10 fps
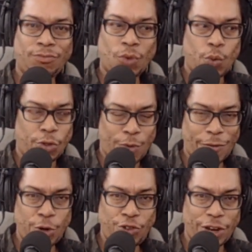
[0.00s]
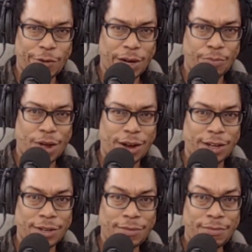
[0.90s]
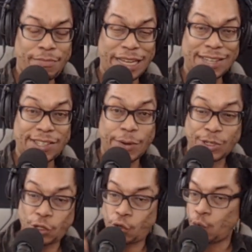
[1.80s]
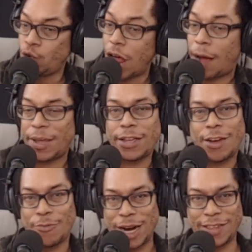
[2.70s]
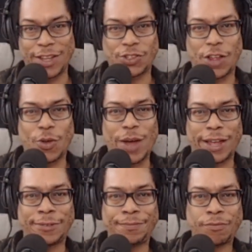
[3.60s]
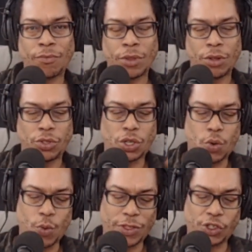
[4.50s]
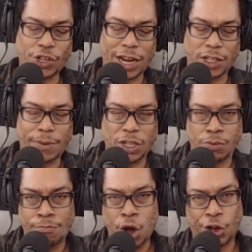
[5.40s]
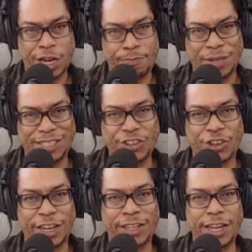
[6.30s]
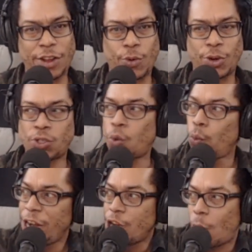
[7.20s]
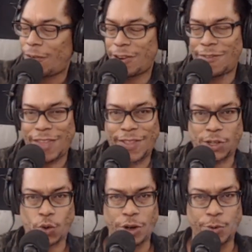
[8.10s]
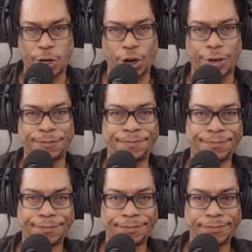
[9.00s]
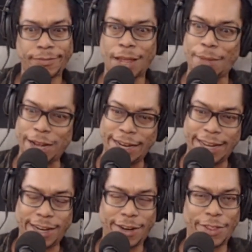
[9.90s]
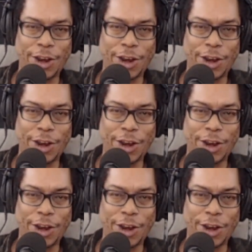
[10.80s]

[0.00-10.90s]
with revenue generating product, because there is a tsunami of money that's on the way. So what this channel is about is market positioning. In other words, we know of an event that's going to occur. I'm not going to get into the